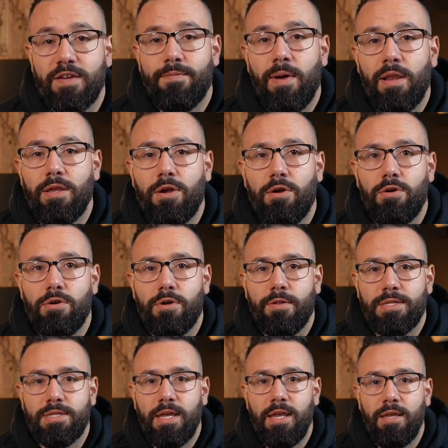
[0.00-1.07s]
have probably heard the
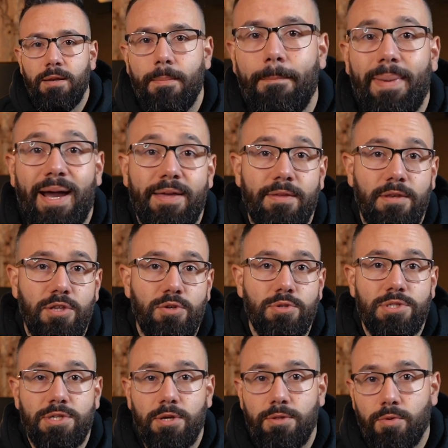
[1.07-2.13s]
saying, buy the news,
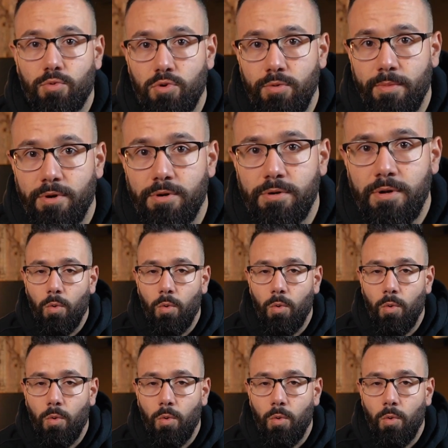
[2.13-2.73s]
sell the rumor.